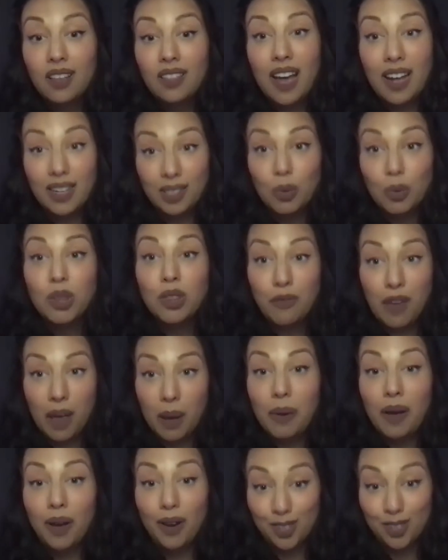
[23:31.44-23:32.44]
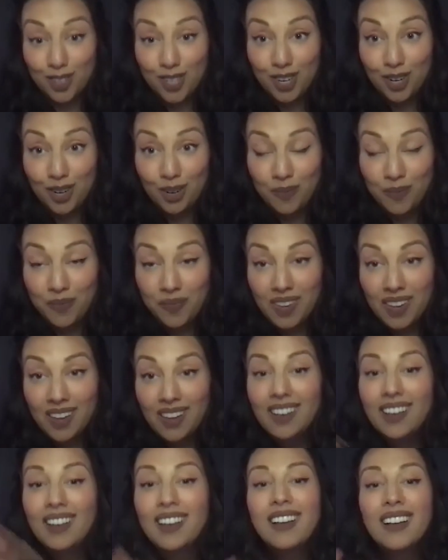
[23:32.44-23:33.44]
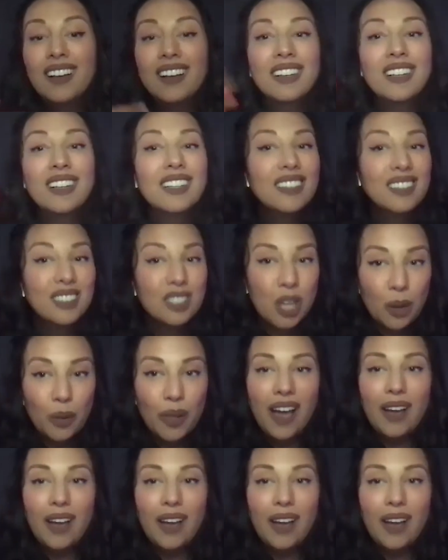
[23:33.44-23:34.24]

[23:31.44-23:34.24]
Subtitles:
That's what the vampires do. So